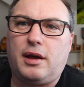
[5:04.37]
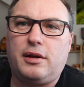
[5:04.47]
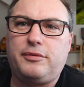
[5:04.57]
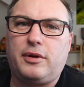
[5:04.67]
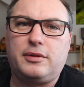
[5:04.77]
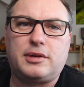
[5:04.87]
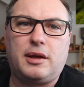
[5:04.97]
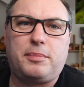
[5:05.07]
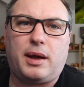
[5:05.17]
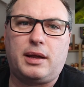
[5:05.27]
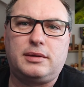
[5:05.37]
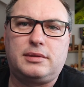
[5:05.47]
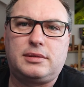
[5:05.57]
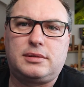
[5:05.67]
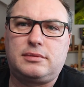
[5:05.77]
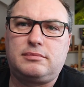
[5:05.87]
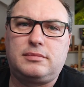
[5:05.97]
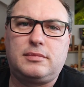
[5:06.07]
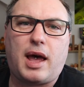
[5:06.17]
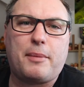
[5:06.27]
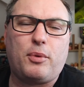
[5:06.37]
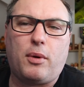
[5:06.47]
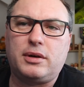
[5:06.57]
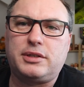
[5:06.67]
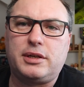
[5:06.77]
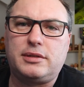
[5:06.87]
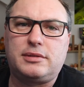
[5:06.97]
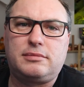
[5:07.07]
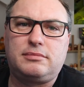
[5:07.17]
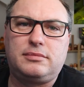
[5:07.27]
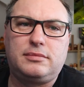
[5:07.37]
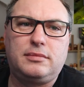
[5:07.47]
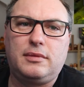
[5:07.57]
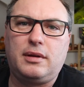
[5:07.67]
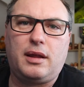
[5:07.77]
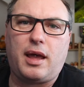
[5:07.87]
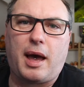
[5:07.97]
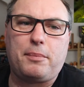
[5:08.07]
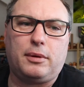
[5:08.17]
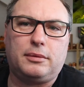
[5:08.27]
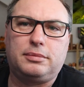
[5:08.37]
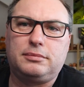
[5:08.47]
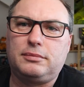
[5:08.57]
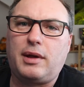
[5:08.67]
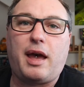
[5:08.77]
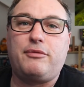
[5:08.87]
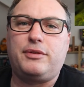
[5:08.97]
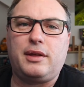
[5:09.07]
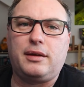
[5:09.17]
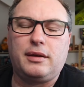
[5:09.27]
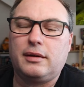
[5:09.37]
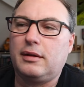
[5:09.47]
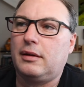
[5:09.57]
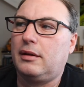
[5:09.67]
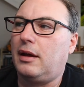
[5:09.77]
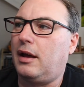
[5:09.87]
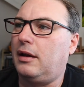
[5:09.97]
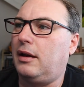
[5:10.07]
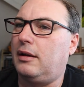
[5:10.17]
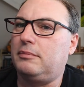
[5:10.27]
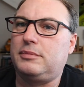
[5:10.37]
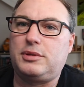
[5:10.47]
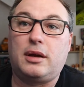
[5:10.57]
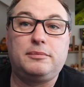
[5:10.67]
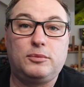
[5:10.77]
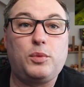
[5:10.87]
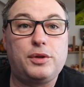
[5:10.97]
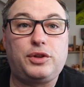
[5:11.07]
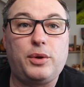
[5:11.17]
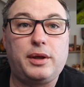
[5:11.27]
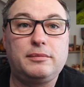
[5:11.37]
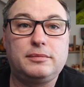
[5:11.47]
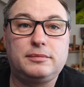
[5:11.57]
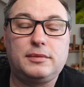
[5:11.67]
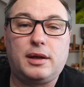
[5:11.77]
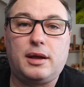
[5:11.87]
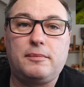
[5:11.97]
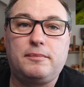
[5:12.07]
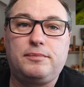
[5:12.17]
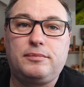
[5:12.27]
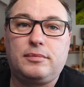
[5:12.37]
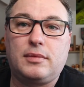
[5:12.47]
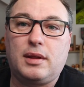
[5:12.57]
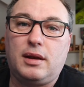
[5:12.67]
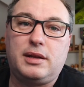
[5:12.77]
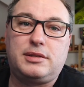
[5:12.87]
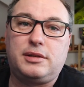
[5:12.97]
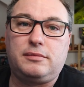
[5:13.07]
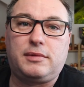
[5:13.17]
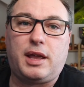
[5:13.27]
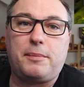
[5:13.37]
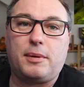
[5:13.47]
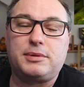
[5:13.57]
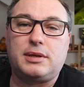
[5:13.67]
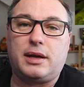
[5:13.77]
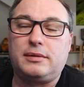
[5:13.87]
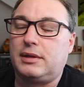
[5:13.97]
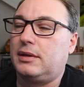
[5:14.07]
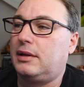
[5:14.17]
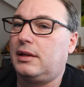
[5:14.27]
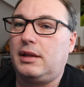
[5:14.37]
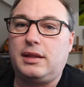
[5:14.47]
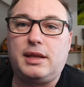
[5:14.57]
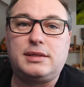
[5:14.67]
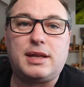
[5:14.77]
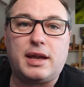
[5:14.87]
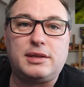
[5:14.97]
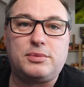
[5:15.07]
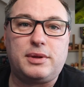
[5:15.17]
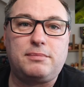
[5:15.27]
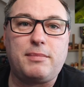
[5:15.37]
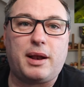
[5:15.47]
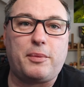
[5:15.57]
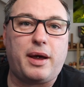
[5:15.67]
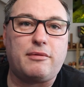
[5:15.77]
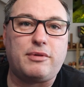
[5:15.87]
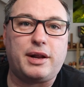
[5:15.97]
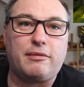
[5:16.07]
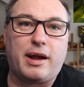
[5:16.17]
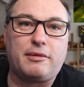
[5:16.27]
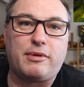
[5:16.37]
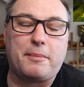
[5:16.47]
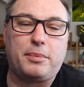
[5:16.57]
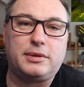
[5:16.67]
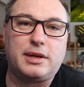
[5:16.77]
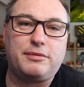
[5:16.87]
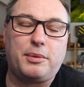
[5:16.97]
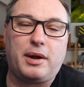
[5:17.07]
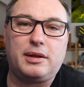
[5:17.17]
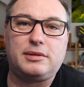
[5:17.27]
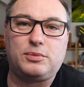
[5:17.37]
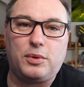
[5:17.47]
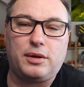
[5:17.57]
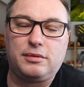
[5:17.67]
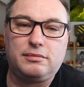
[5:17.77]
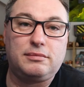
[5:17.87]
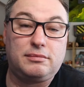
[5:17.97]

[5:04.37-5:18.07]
iPhones, iPads, Apple Watches, Apple everything. So worth doing. At least keep up to date. In these days with malware running around rampant everywhere, it's worth